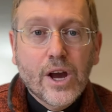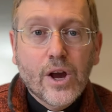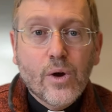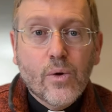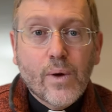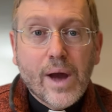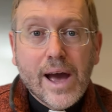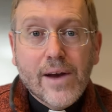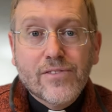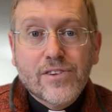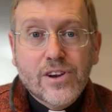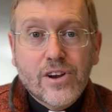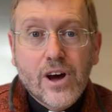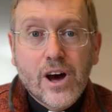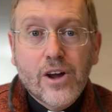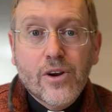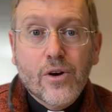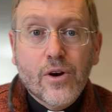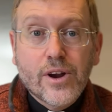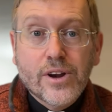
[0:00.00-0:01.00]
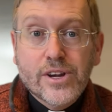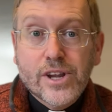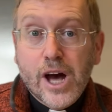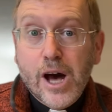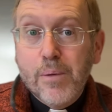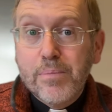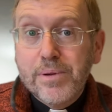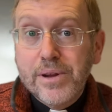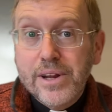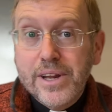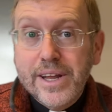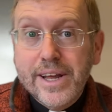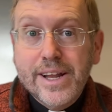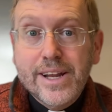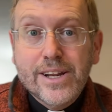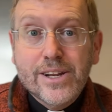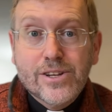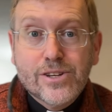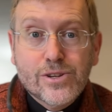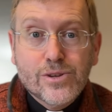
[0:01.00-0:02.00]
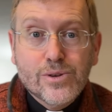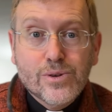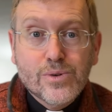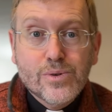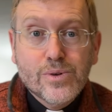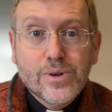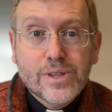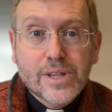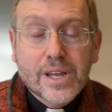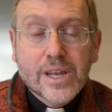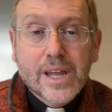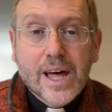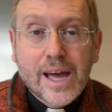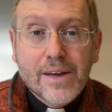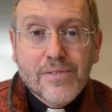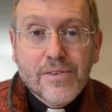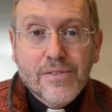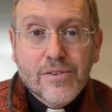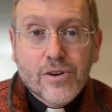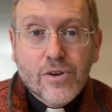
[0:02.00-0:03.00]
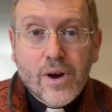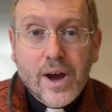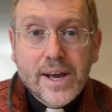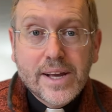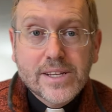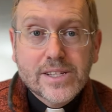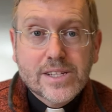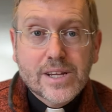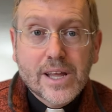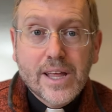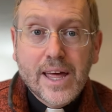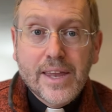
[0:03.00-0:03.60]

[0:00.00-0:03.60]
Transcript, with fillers: grafted on or adopted into the life of Christ,